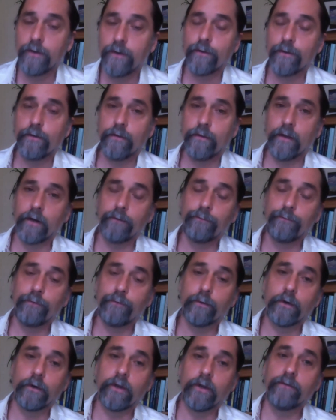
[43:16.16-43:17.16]

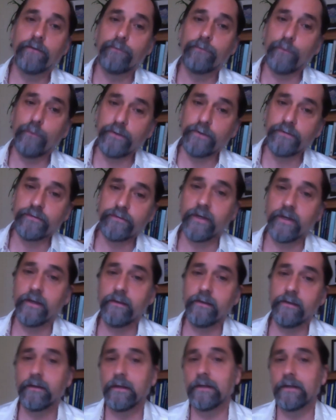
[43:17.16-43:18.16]
Therefore, if we
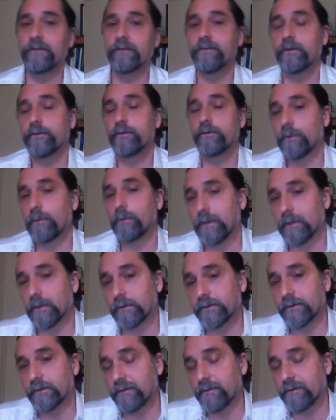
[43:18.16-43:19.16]
say that essential
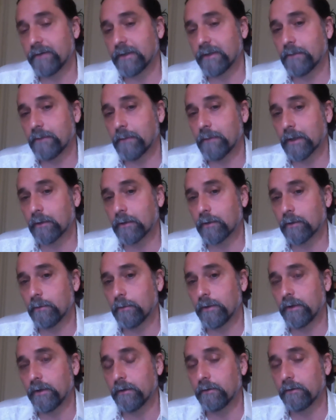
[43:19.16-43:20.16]
oils have
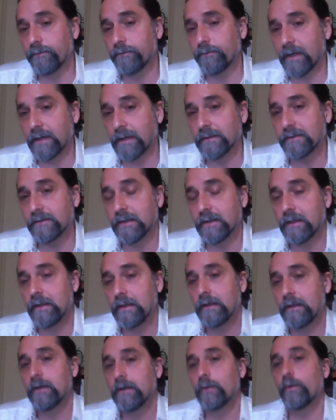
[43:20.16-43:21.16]
antimicrobial effects,
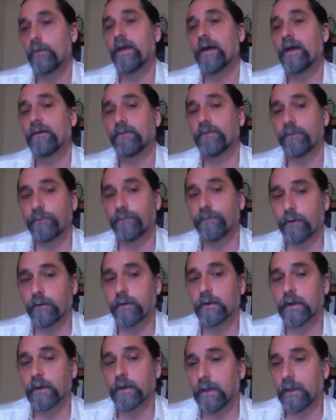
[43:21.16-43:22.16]
we have to
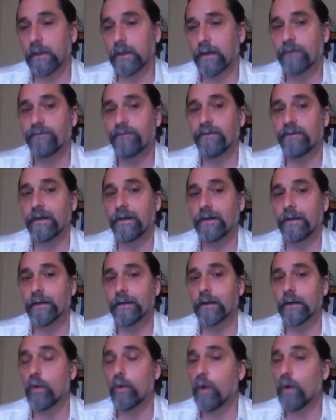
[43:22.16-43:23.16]
further clarify
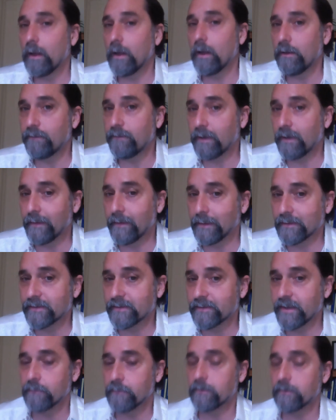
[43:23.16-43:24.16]
and qualify that
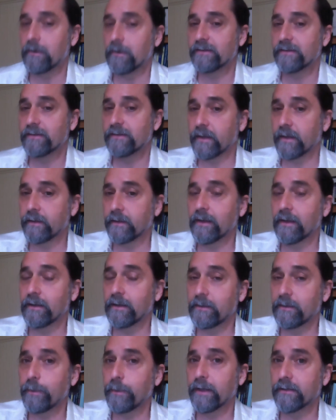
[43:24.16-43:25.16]
statement by saying that
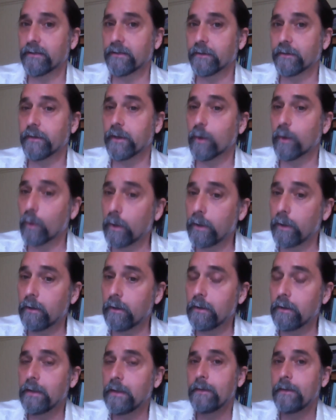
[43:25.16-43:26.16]
it depends on the
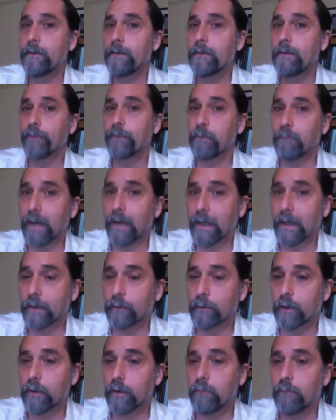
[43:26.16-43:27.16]
oil, the
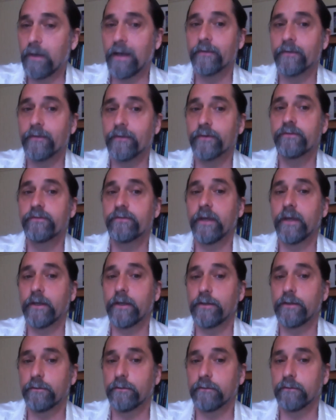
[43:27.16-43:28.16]
microbe, and the
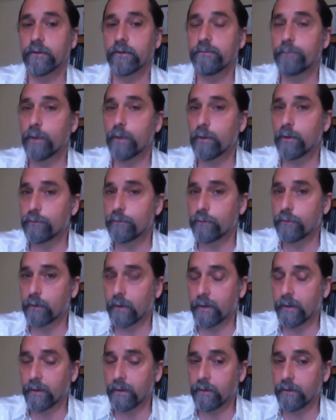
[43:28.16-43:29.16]
stage of exposure
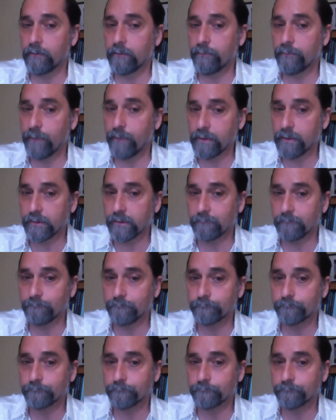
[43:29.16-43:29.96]
and infection.